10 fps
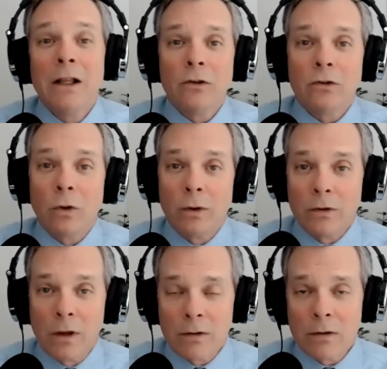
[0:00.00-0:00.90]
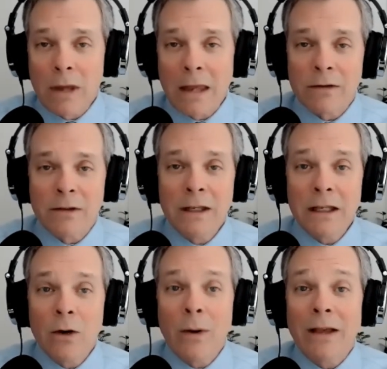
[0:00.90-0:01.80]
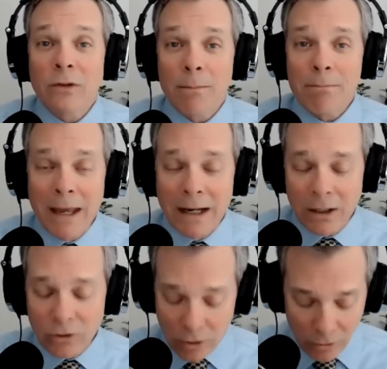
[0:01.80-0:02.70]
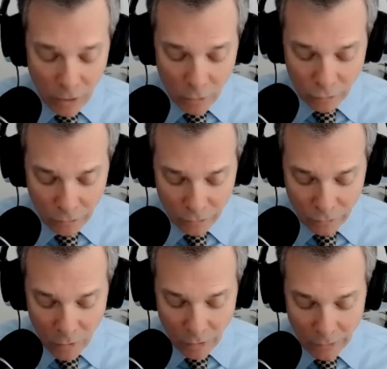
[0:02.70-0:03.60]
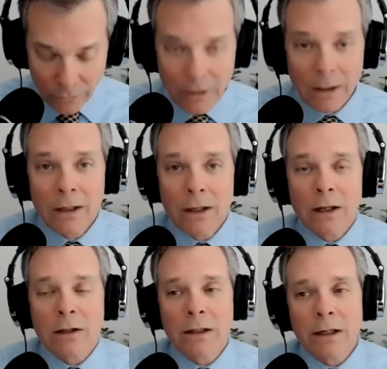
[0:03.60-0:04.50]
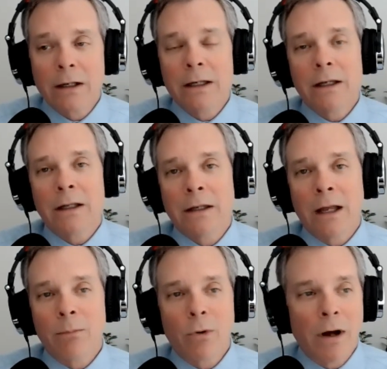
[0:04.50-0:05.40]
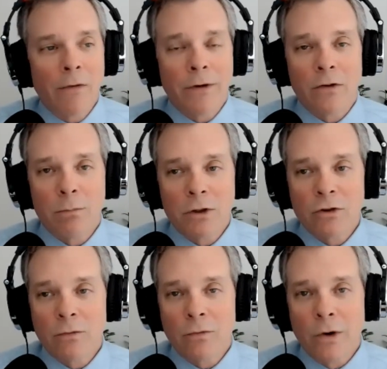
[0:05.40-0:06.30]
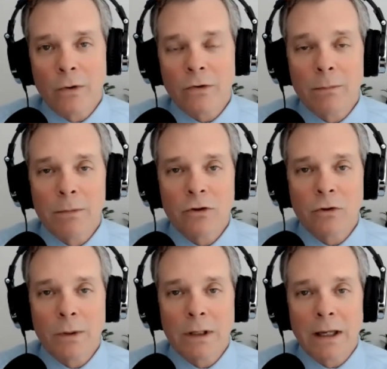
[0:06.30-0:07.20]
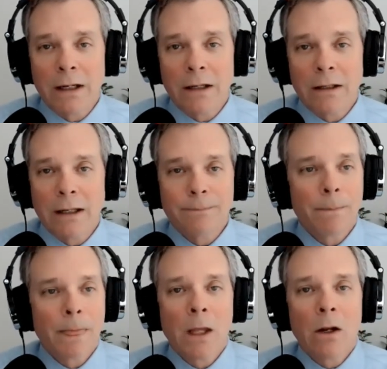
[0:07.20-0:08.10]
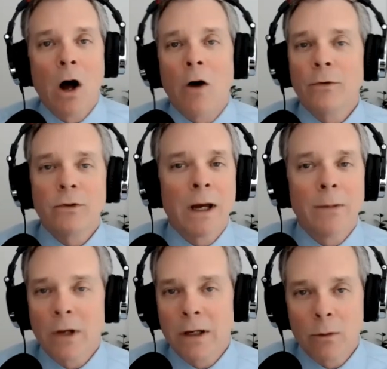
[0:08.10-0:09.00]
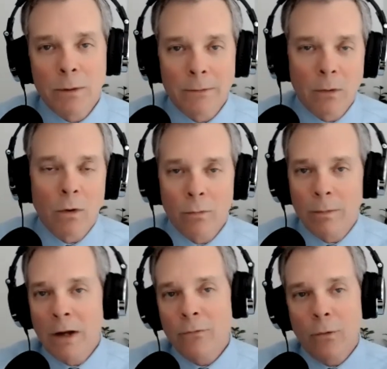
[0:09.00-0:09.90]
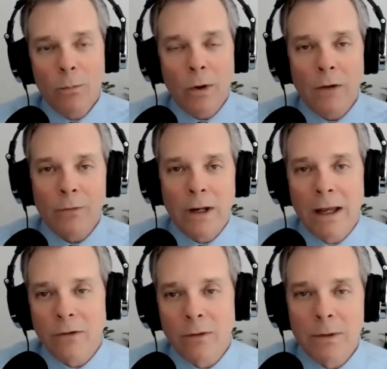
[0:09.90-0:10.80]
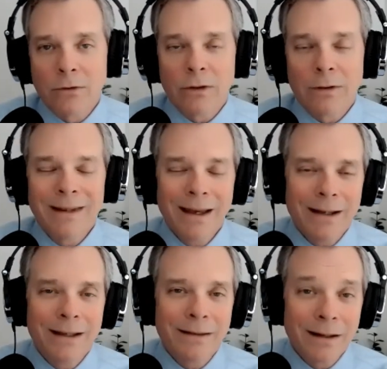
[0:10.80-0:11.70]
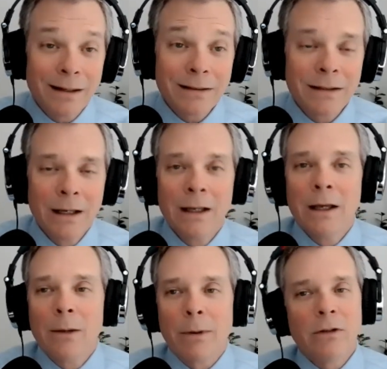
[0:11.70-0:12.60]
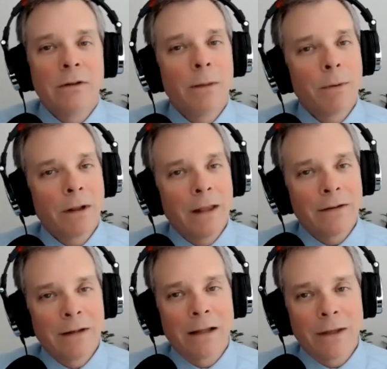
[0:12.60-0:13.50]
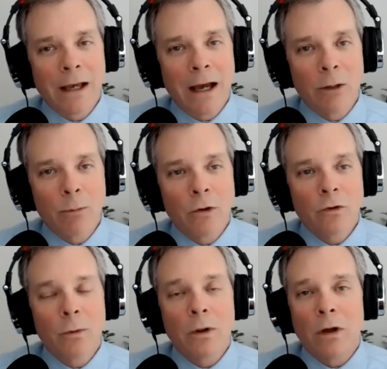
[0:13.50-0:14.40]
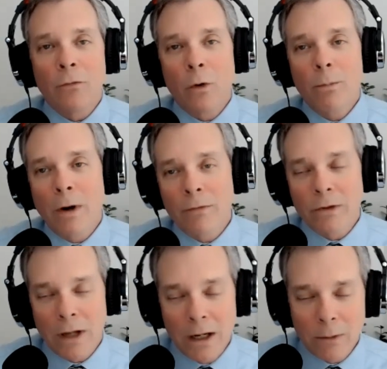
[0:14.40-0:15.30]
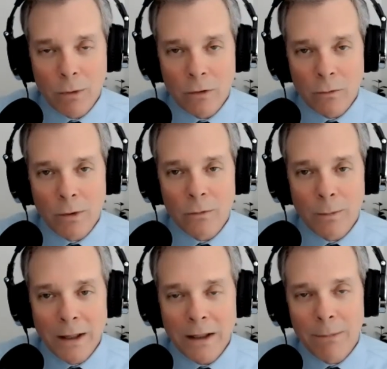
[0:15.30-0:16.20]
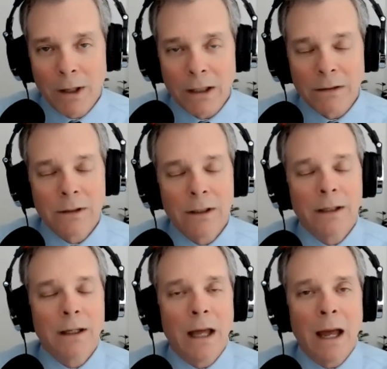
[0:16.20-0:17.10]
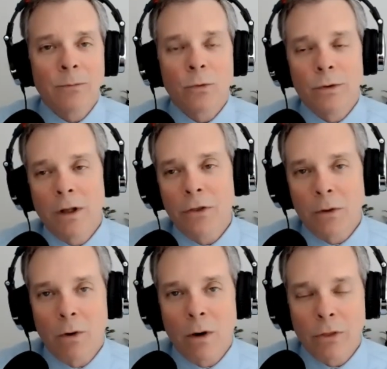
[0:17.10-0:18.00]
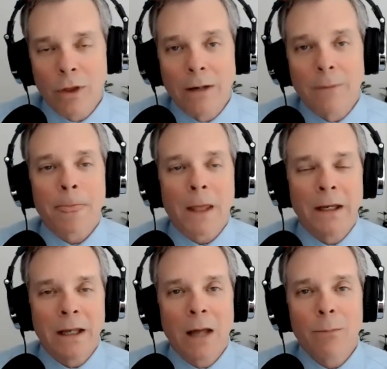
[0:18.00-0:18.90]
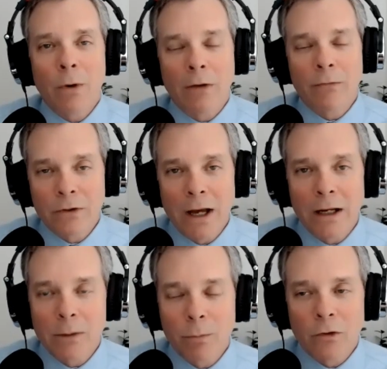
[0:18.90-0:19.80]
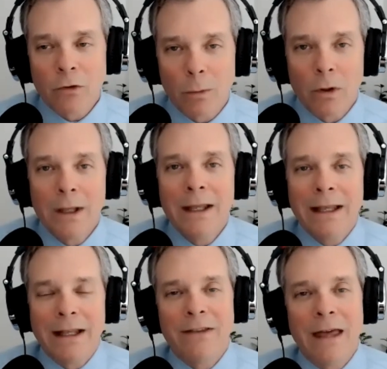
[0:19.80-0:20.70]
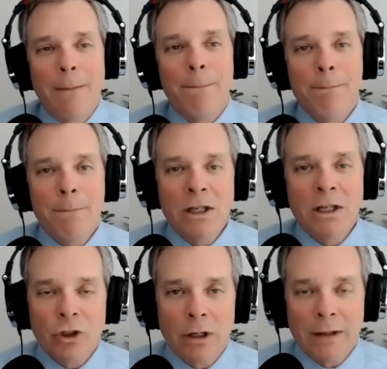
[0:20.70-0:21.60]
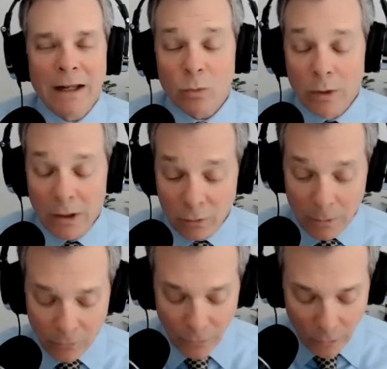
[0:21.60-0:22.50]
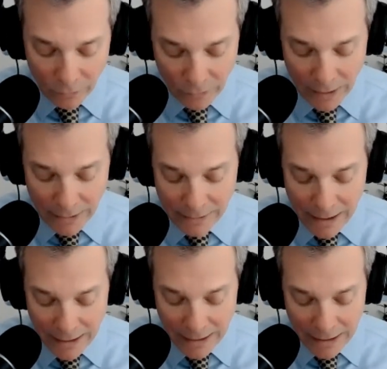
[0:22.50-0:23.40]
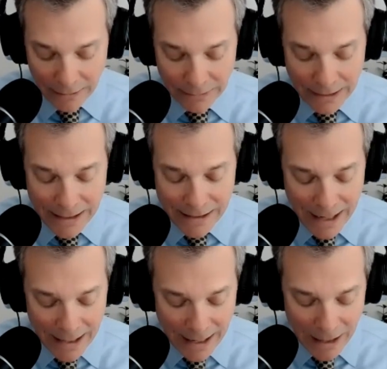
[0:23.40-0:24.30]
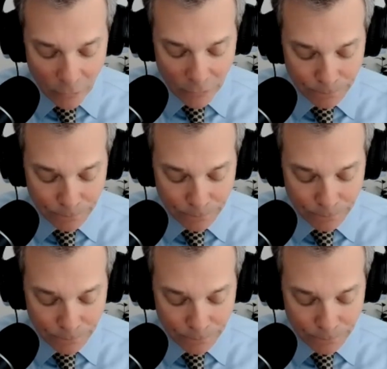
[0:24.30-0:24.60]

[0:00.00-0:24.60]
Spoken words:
So a CEO has to manage those donors. Clearly, a nonprofit is mission focused and mission related. And oftentimes I hear people say, well, my for-profit has a mission. Yeah, it does. But typically that's not the guiding principle. A for-profit's guiding principle is making money. Absolutely nothing wrong with that. A nonprofit's guiding principle is that mission. And that's what needs to be focused on day in and day out.